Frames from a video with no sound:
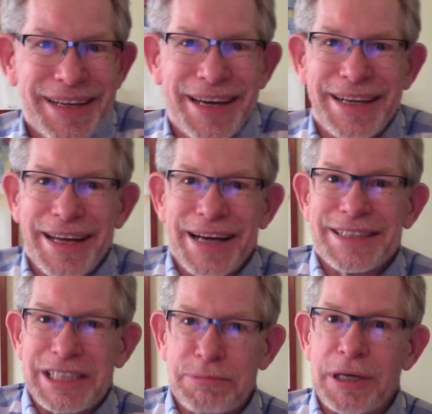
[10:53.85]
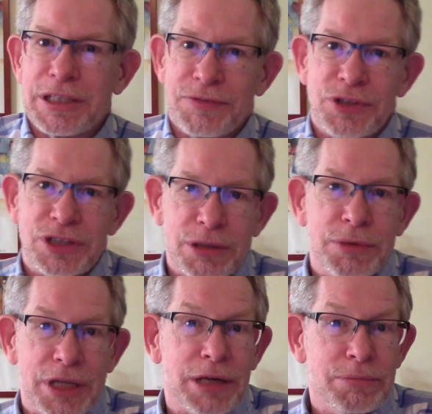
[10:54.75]
And I suspect if you're
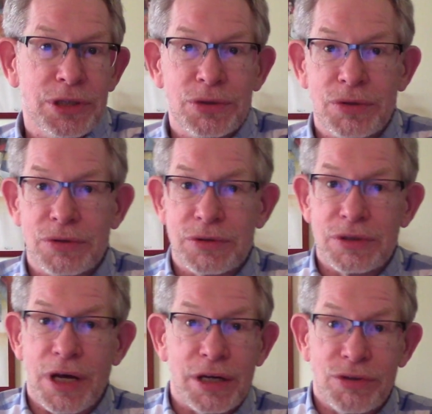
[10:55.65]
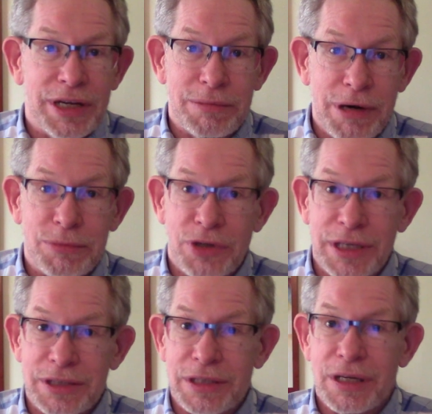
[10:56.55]
someone like me who's not great at
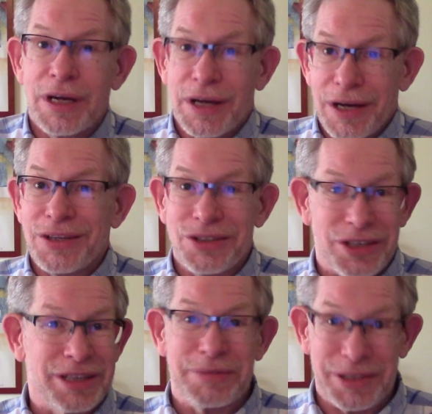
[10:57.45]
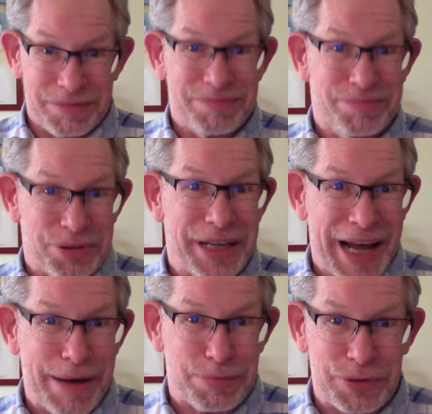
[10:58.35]
memorizing, you're going to be pretty
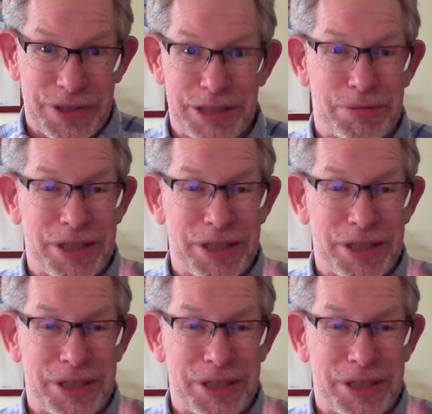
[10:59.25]
happy with this.